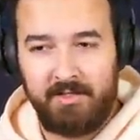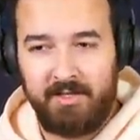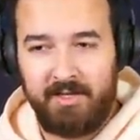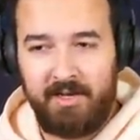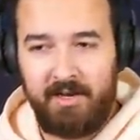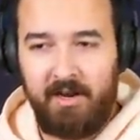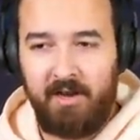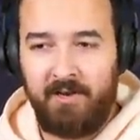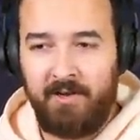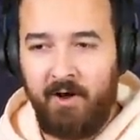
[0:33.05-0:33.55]
Like
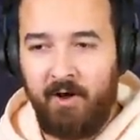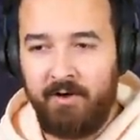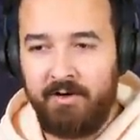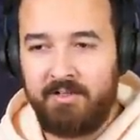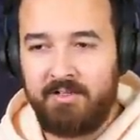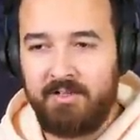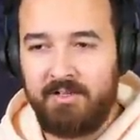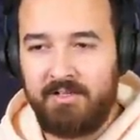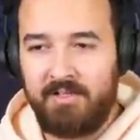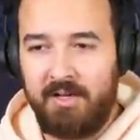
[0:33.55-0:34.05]
it, it,
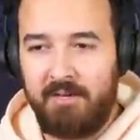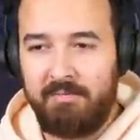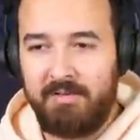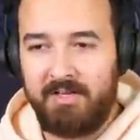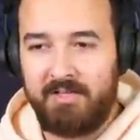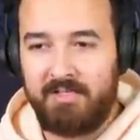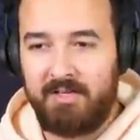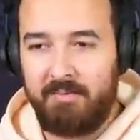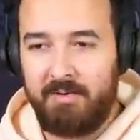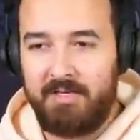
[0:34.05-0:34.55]
honestly seems
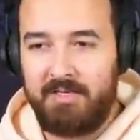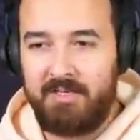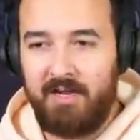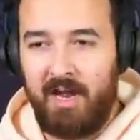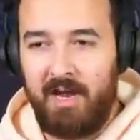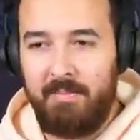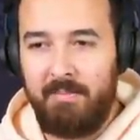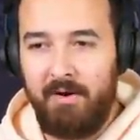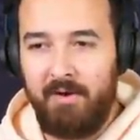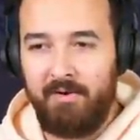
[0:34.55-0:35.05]
like someone
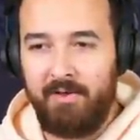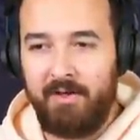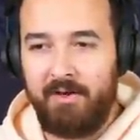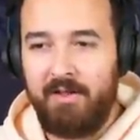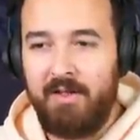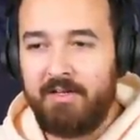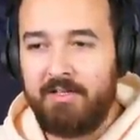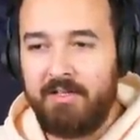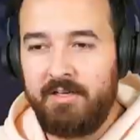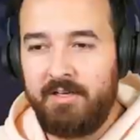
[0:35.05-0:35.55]
typoed it
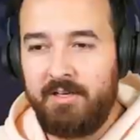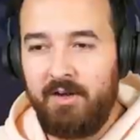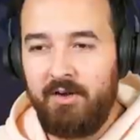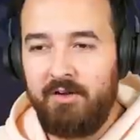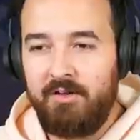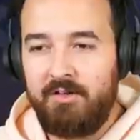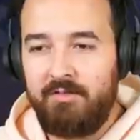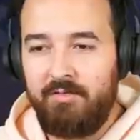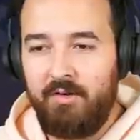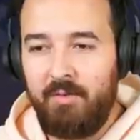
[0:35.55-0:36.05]
because it
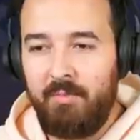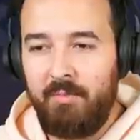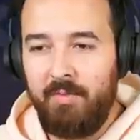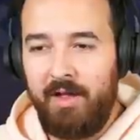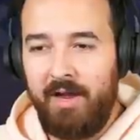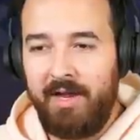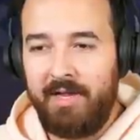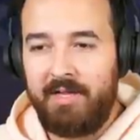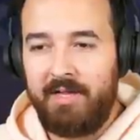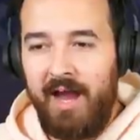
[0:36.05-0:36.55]
goes from
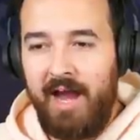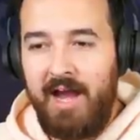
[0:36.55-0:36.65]
like